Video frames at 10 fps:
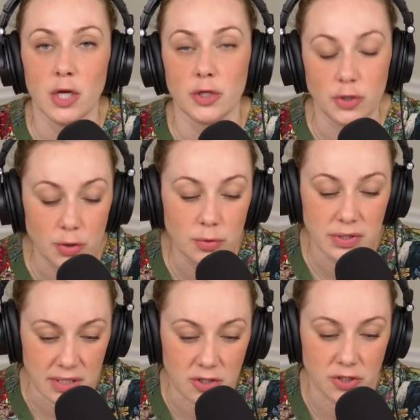You
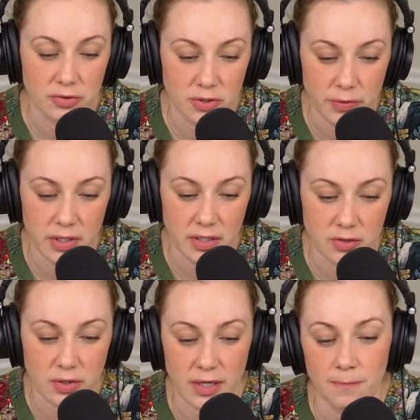essentially are doing it because
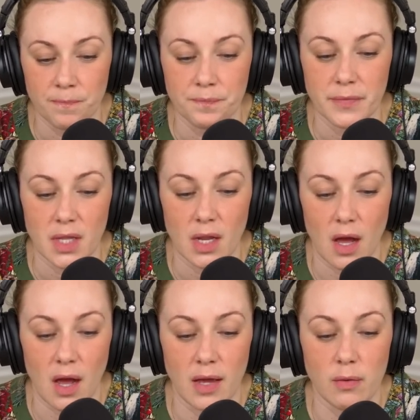you're like, I